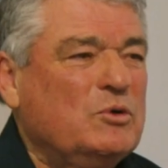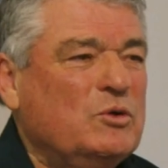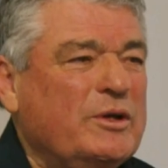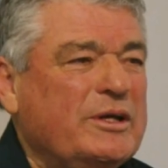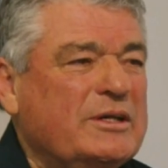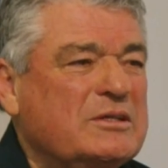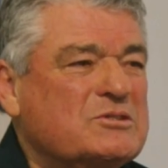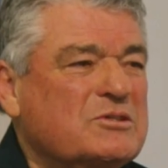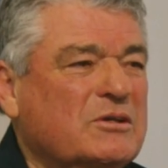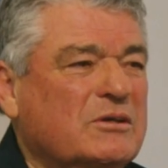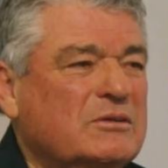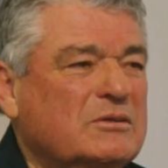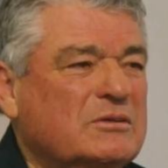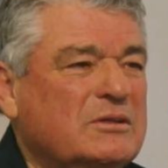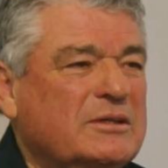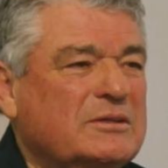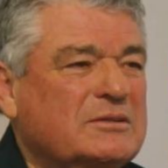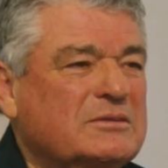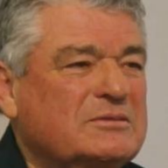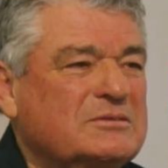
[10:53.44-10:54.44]
morning.
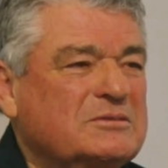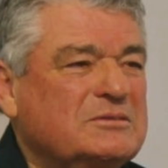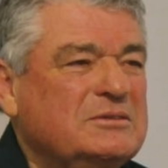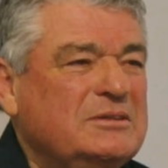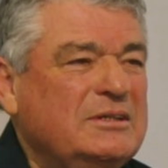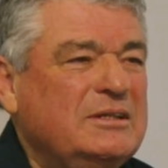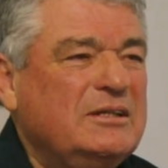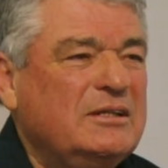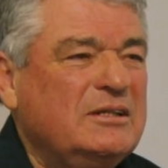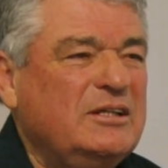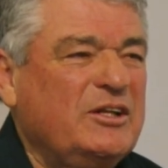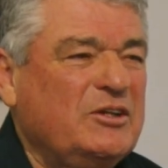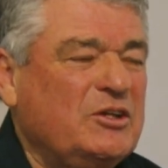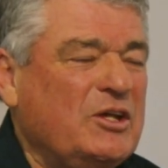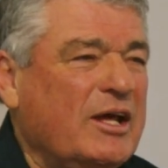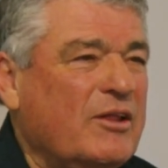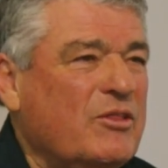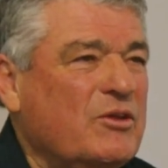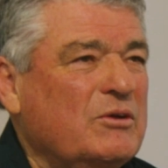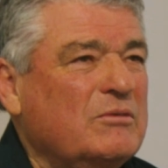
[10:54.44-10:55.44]
So that, and
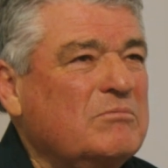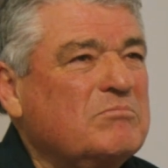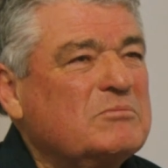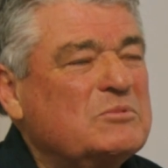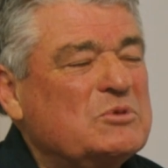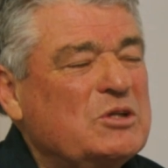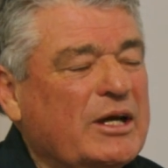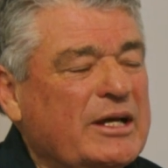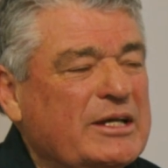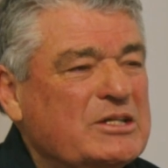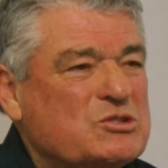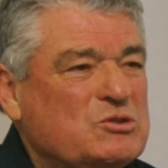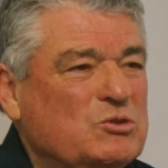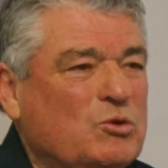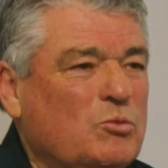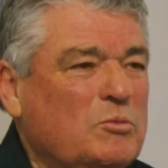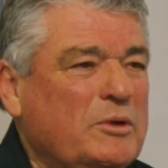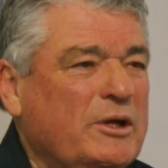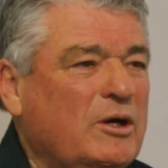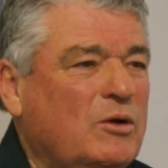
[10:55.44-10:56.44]
then the other days
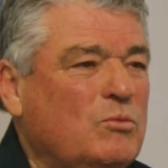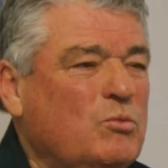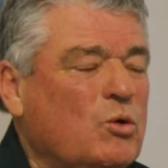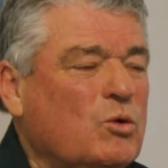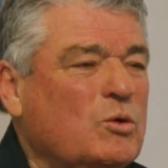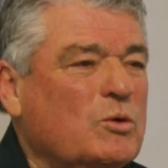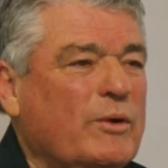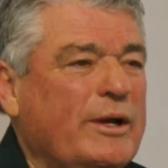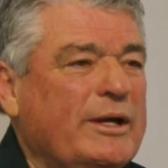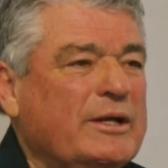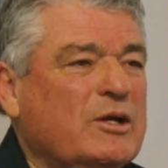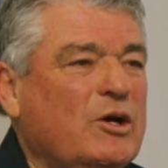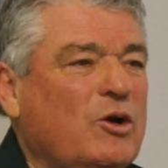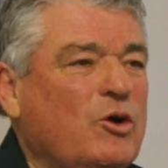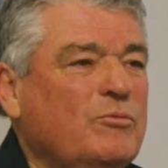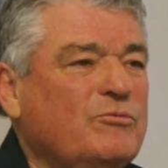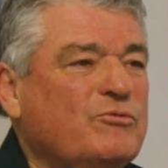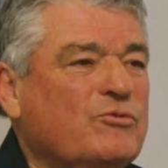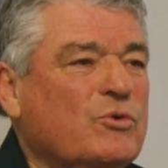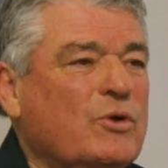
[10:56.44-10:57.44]
normally I walk around
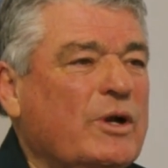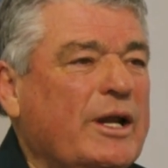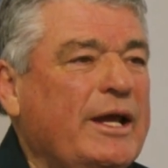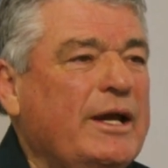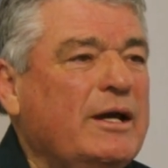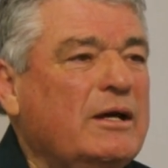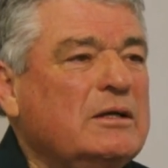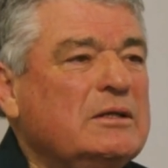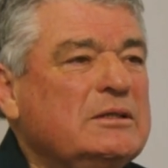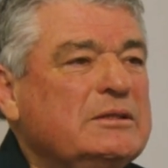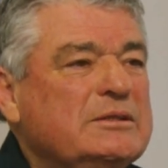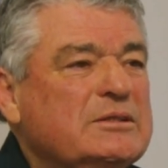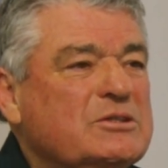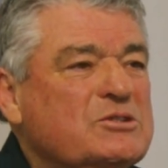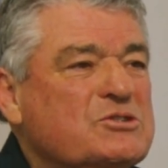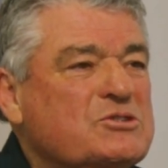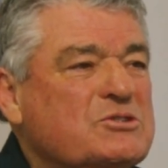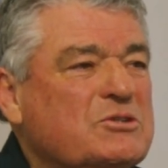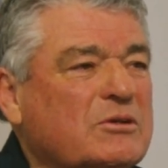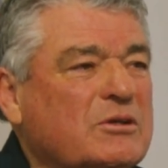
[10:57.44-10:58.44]
home for an hour
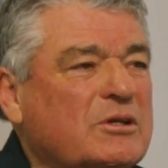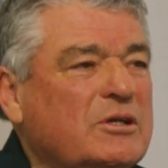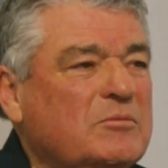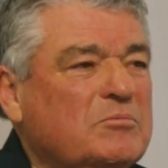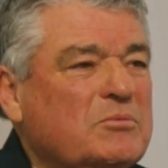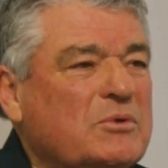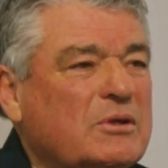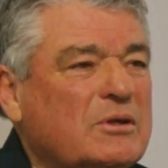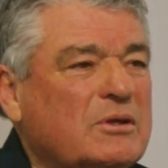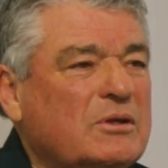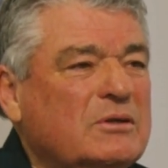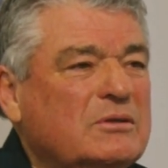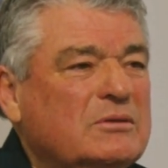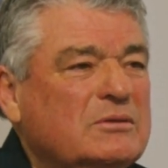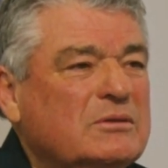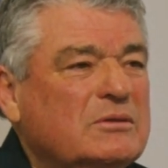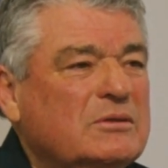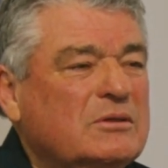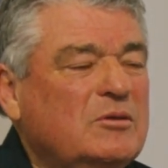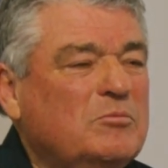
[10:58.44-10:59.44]
just to keep the
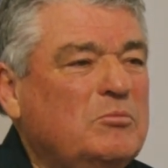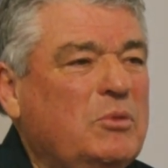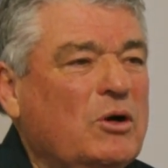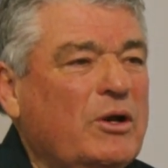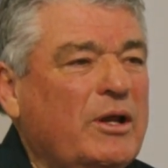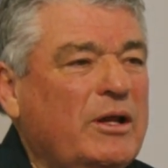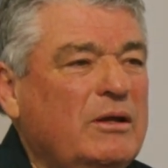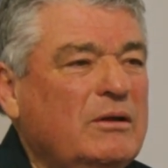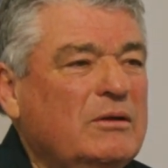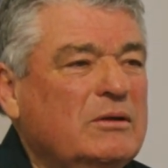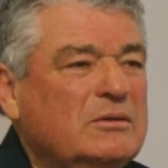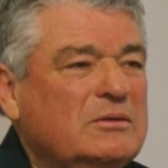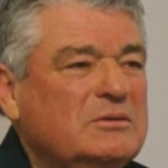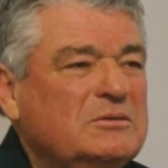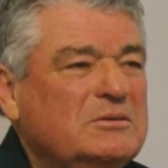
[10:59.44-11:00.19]
the body